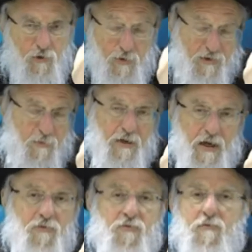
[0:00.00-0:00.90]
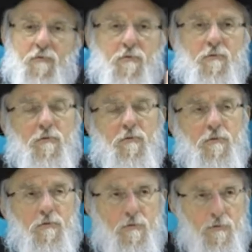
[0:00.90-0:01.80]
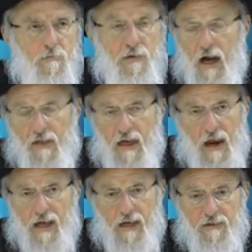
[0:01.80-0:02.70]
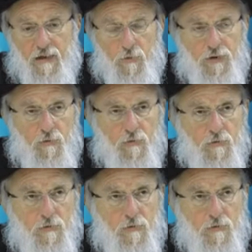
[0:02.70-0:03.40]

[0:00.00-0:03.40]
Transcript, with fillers: You mean something else. Beyond that, I can't deal with you.